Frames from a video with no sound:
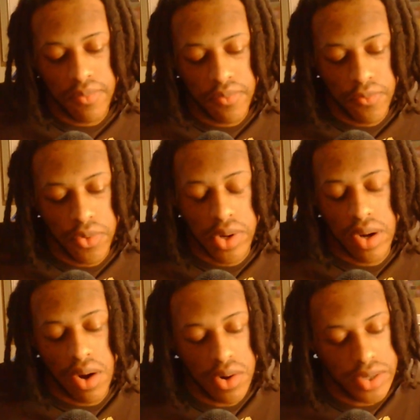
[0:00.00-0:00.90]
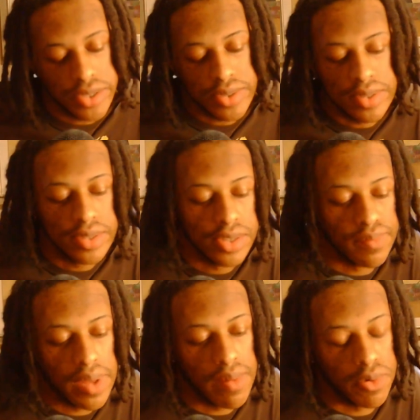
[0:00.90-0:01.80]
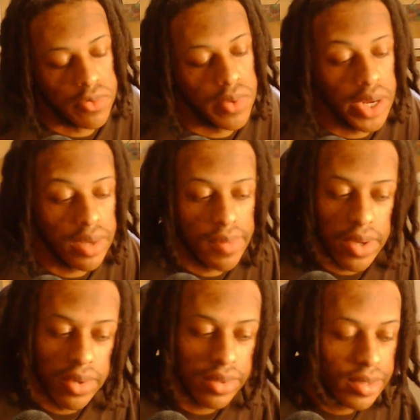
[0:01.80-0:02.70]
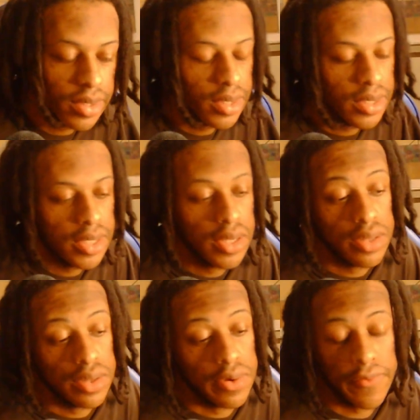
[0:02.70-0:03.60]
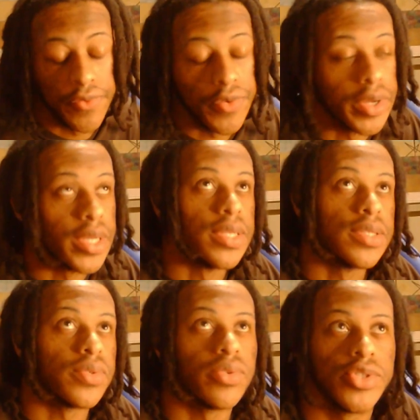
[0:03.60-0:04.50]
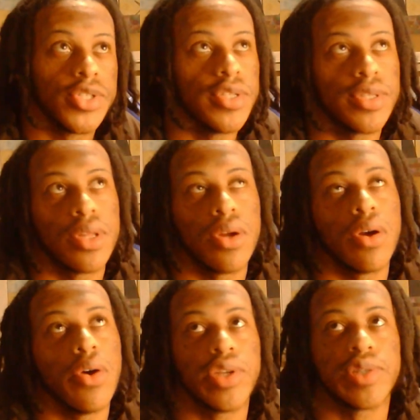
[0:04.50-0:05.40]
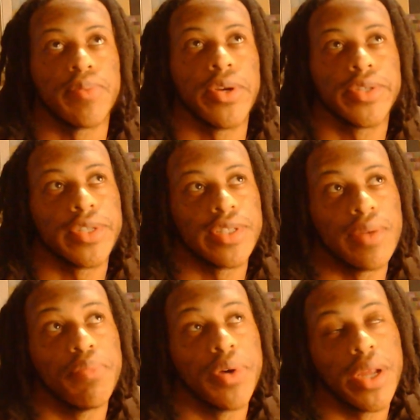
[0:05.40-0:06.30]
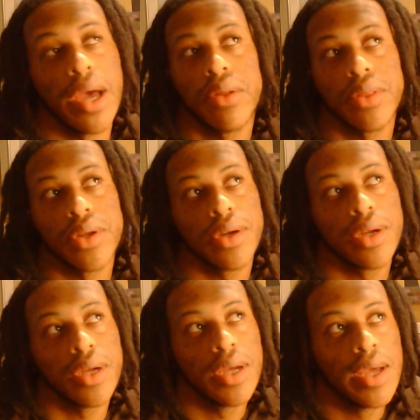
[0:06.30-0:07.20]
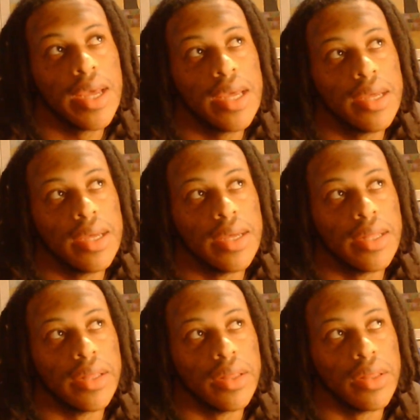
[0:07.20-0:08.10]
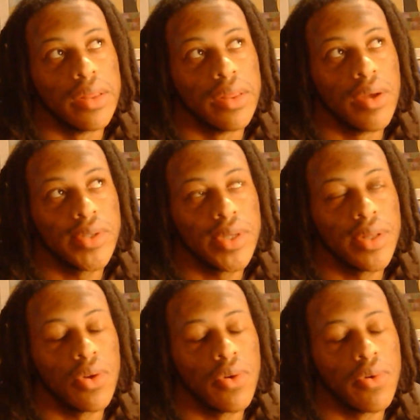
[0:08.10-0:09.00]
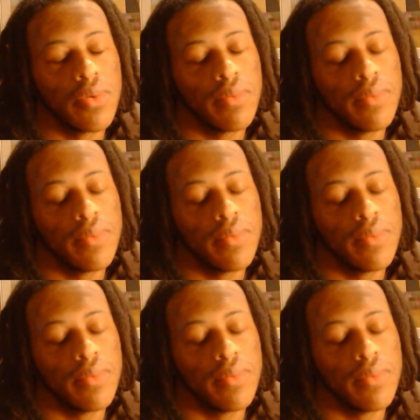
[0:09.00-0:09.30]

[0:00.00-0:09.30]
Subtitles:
for an artist to be able to write about their friends or just their own experiences and put it out there, there's a little